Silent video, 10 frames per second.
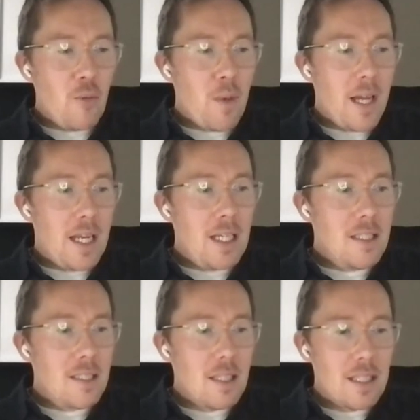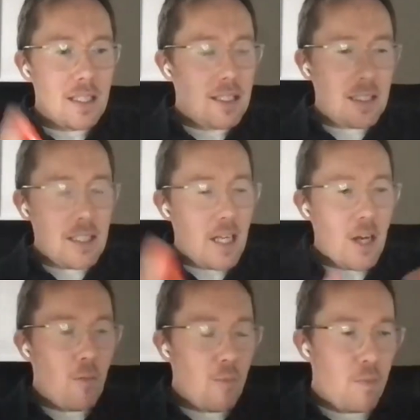that you made, that is,
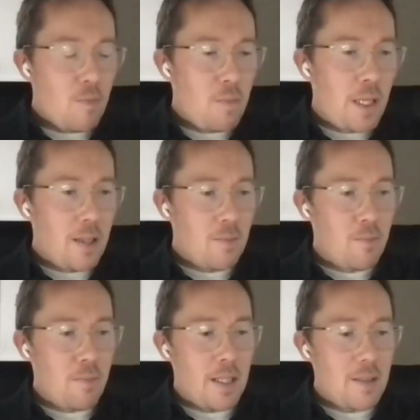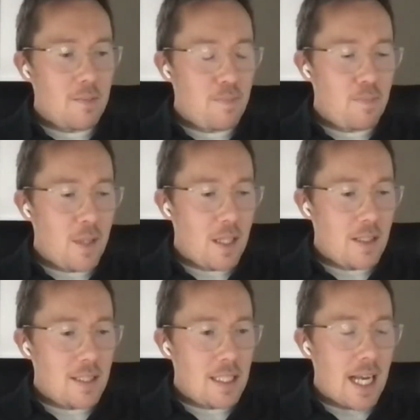you know, being
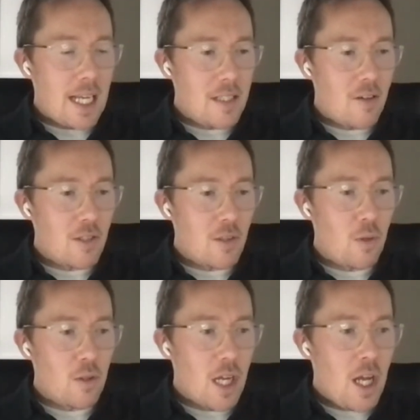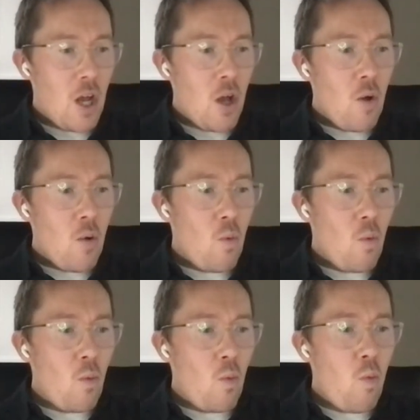syndicated across the world,
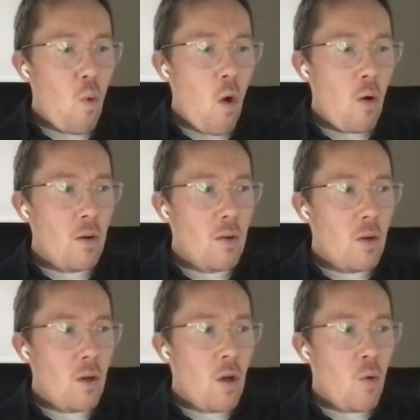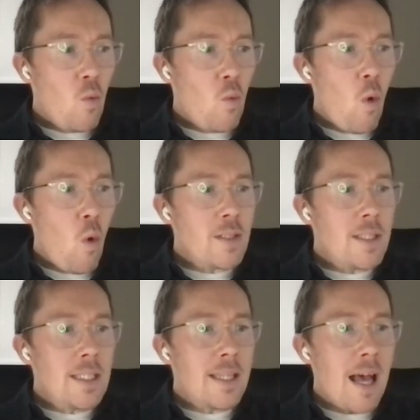what
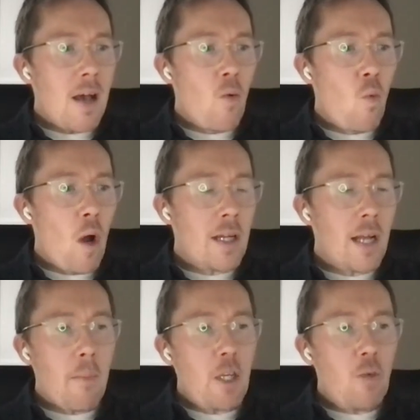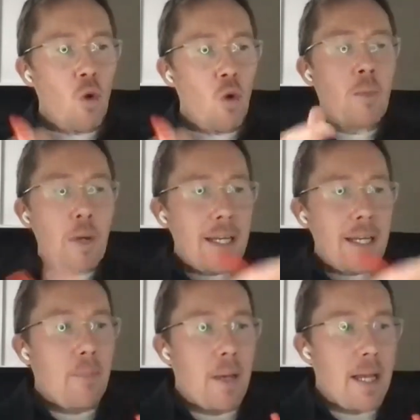did that, I mean, you talked
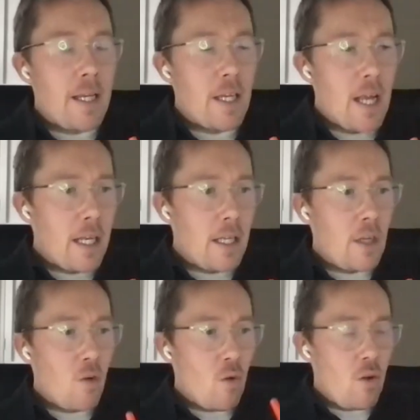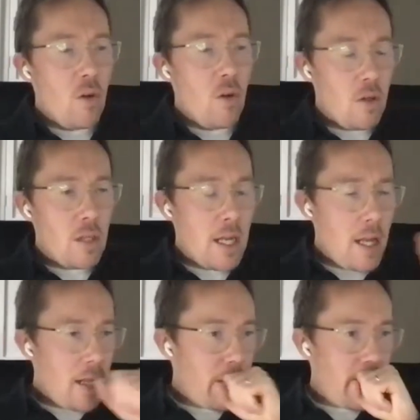about it a little bit in
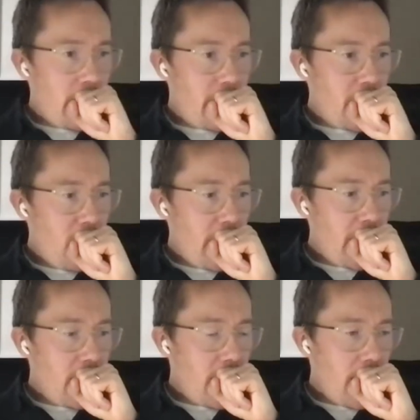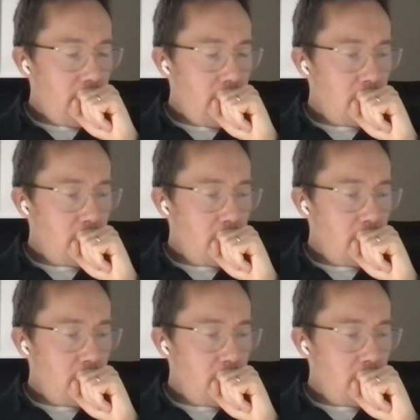the earlier